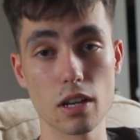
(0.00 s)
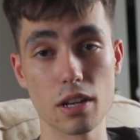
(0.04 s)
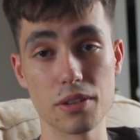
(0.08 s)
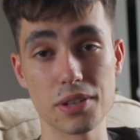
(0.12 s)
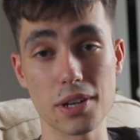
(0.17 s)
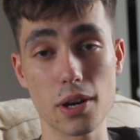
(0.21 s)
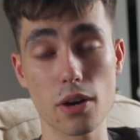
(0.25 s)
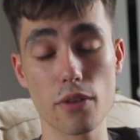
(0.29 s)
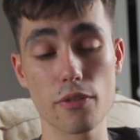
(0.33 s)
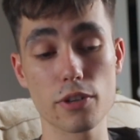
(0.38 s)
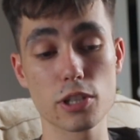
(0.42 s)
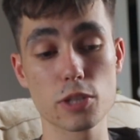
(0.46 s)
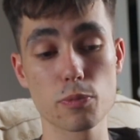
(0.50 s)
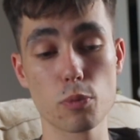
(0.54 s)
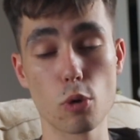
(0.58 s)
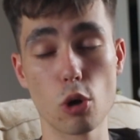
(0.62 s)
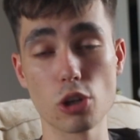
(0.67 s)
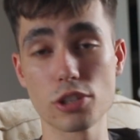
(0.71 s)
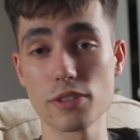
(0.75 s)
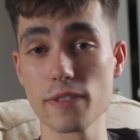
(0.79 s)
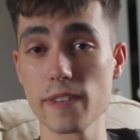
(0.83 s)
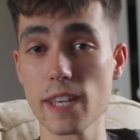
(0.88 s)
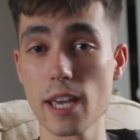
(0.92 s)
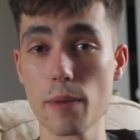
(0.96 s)
Now I've
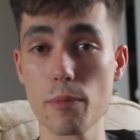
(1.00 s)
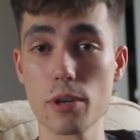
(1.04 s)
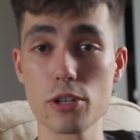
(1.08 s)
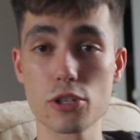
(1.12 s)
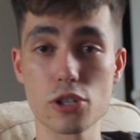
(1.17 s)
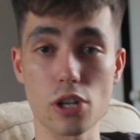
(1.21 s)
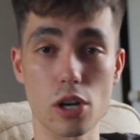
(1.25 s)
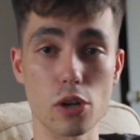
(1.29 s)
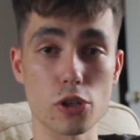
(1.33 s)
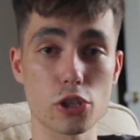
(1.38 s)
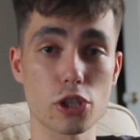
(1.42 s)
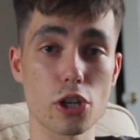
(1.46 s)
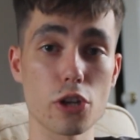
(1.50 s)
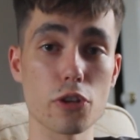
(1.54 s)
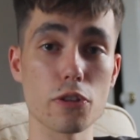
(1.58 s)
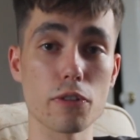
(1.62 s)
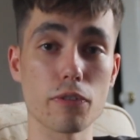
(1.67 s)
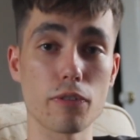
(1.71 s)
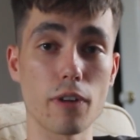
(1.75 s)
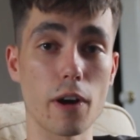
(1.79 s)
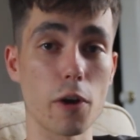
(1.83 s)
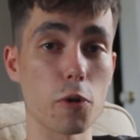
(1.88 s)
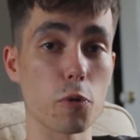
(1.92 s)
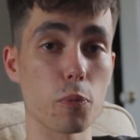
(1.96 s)
exported the image, I'll show you the
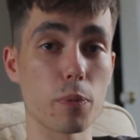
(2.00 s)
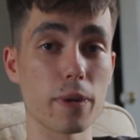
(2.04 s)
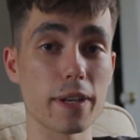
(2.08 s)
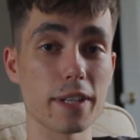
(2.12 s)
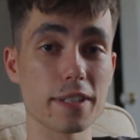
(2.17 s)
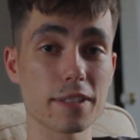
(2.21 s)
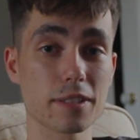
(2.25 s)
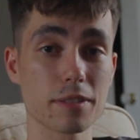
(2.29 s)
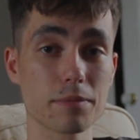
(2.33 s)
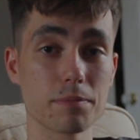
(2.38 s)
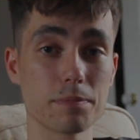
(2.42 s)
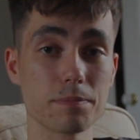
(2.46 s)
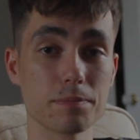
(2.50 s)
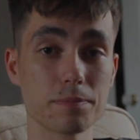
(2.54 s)
final piece.